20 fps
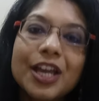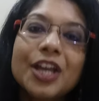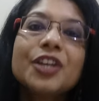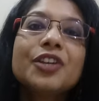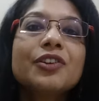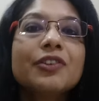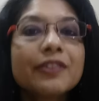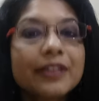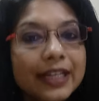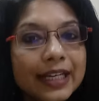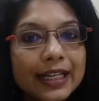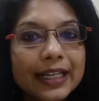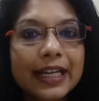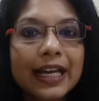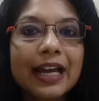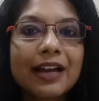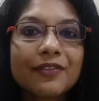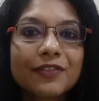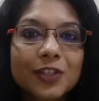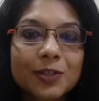You really
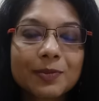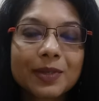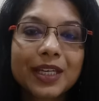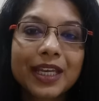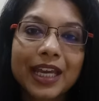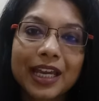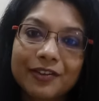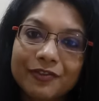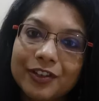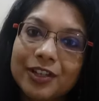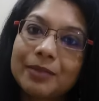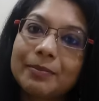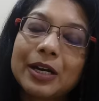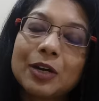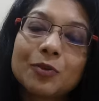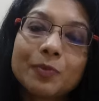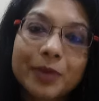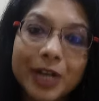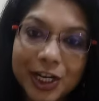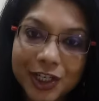have to be careful
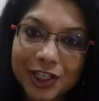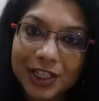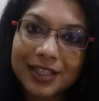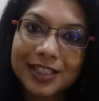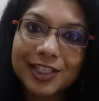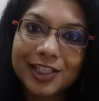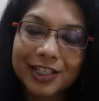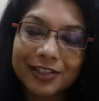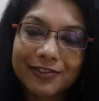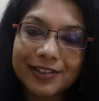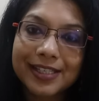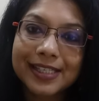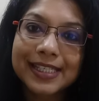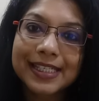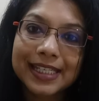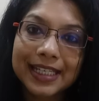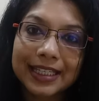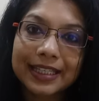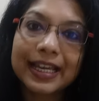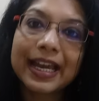about brushing children's
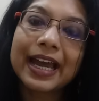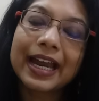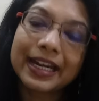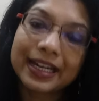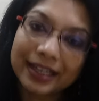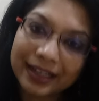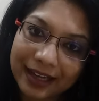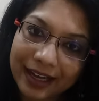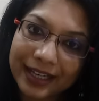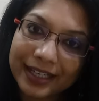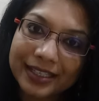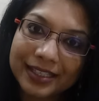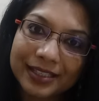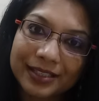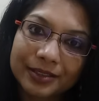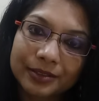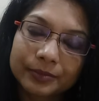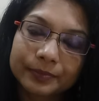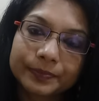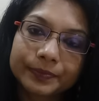teeth at night.
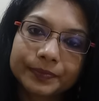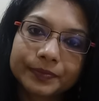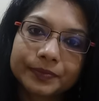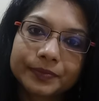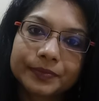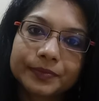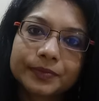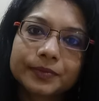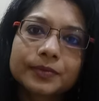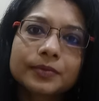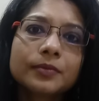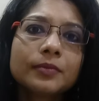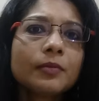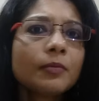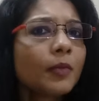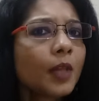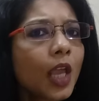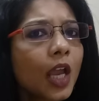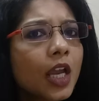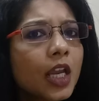
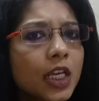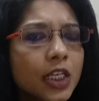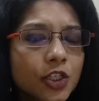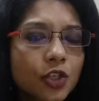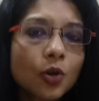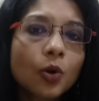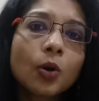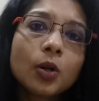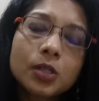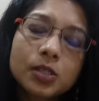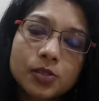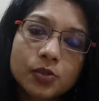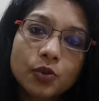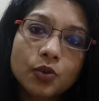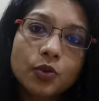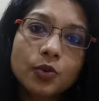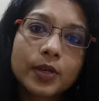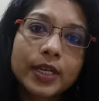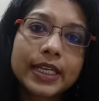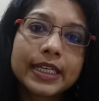It
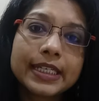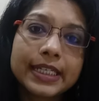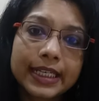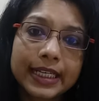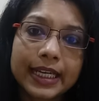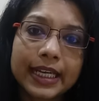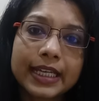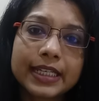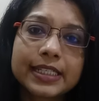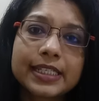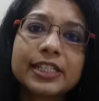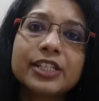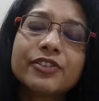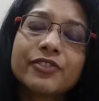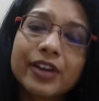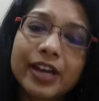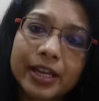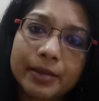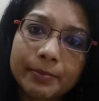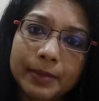also indicates
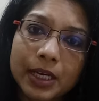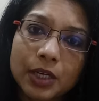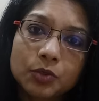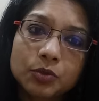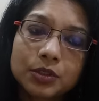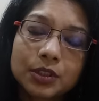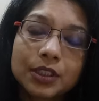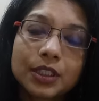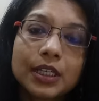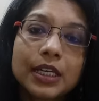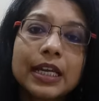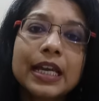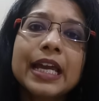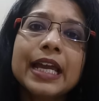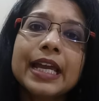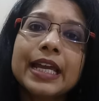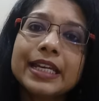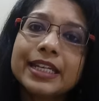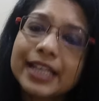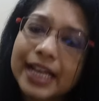dry mouth,
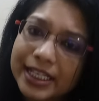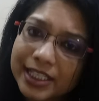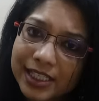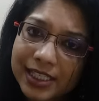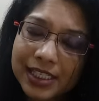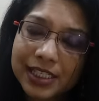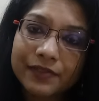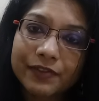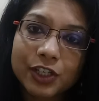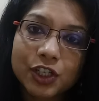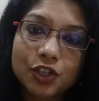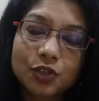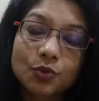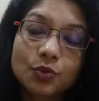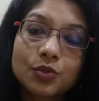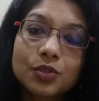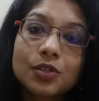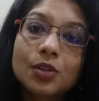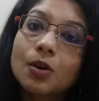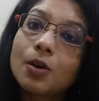digestive
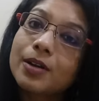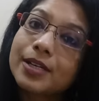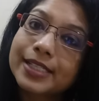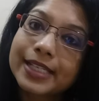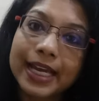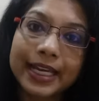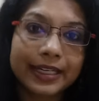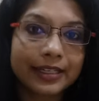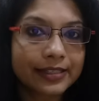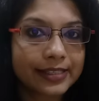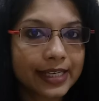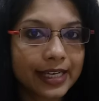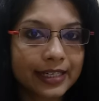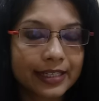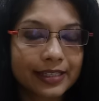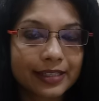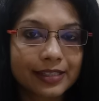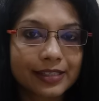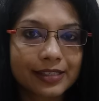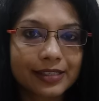issues, or
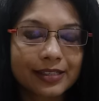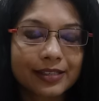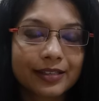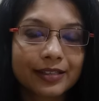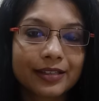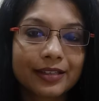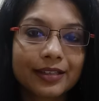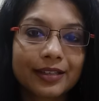sinusitis.